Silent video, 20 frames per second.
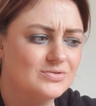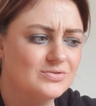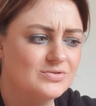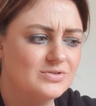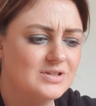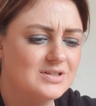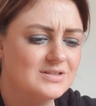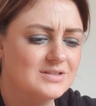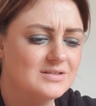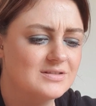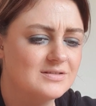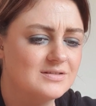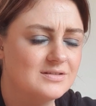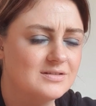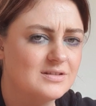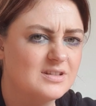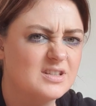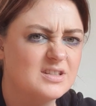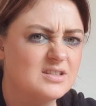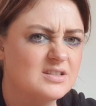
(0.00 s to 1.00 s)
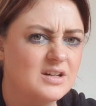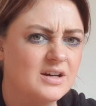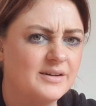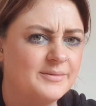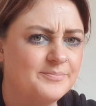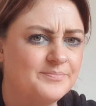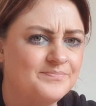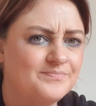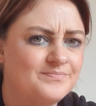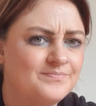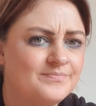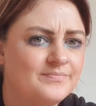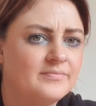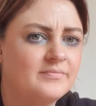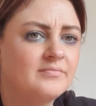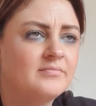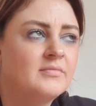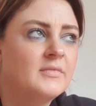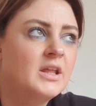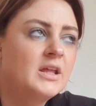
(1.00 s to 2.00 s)
or dresses this time.
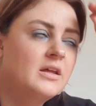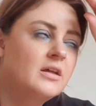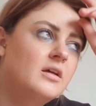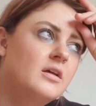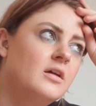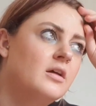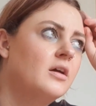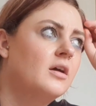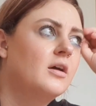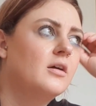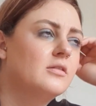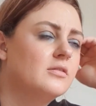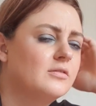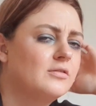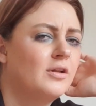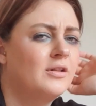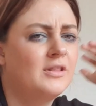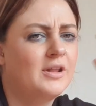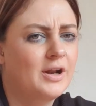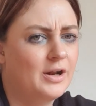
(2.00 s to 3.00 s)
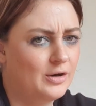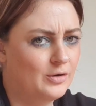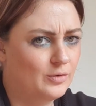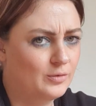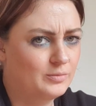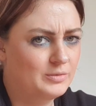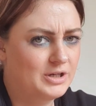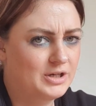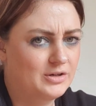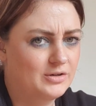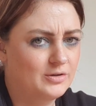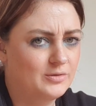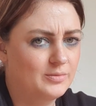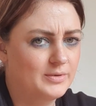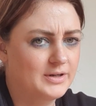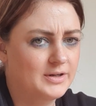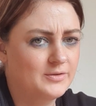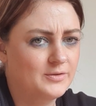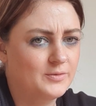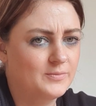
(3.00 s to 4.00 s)
Not that I normally do,
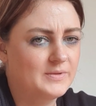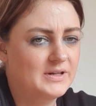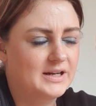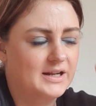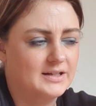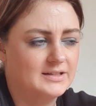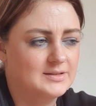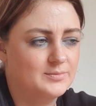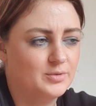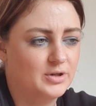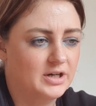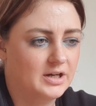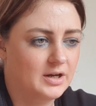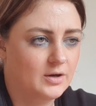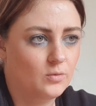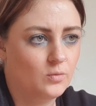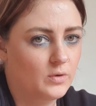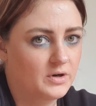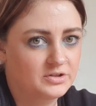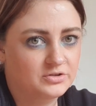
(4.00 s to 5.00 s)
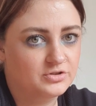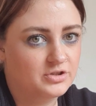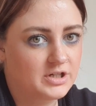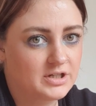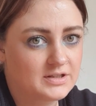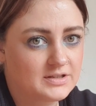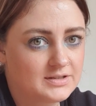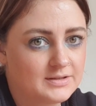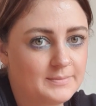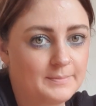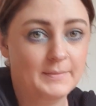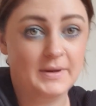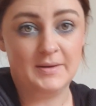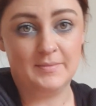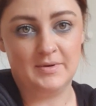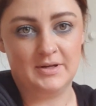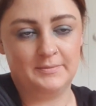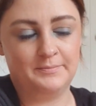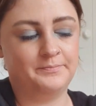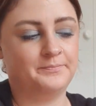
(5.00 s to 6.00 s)
but I normally like to bring like one dress
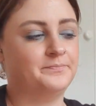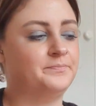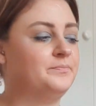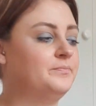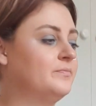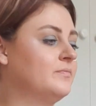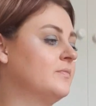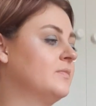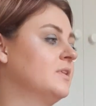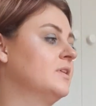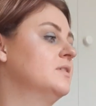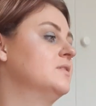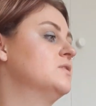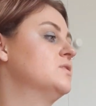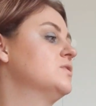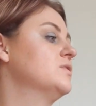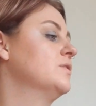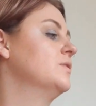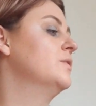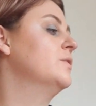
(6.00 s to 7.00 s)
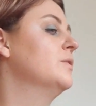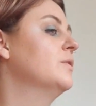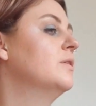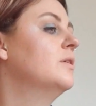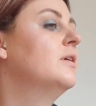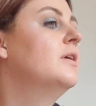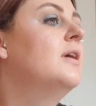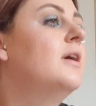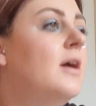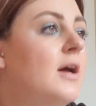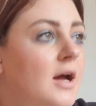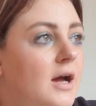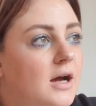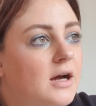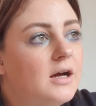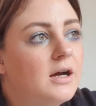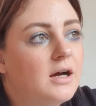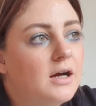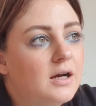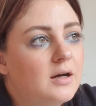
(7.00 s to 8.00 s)
maybe. So
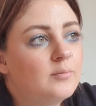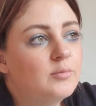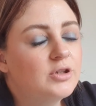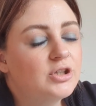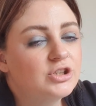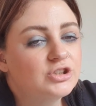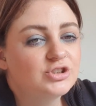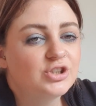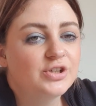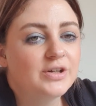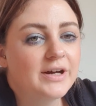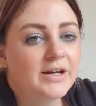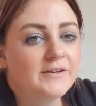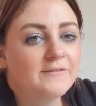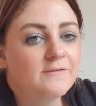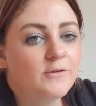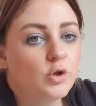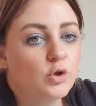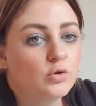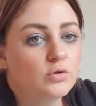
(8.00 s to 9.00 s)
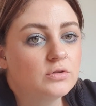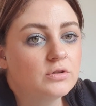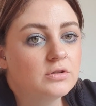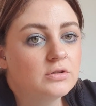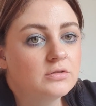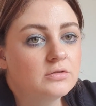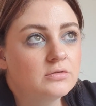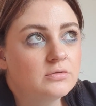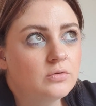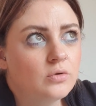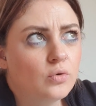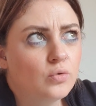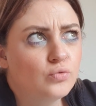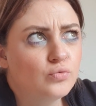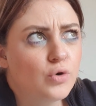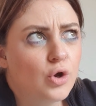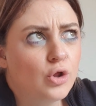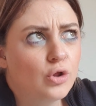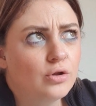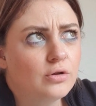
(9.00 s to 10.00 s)
I'm going to show you how to fold or
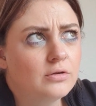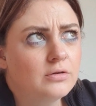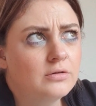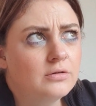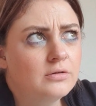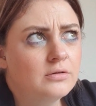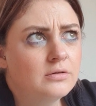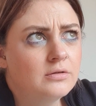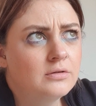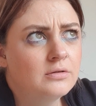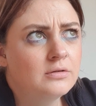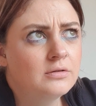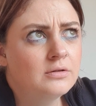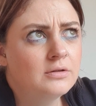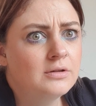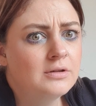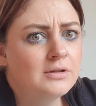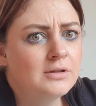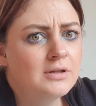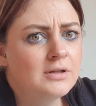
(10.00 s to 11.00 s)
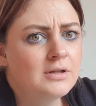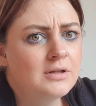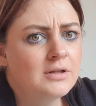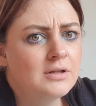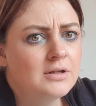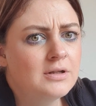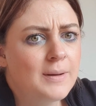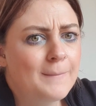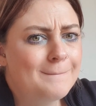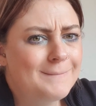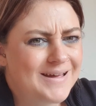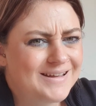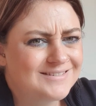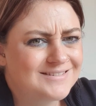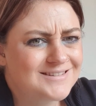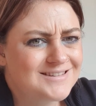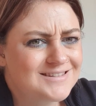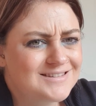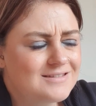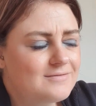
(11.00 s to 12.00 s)
roll
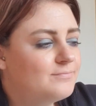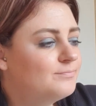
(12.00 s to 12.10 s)
pants.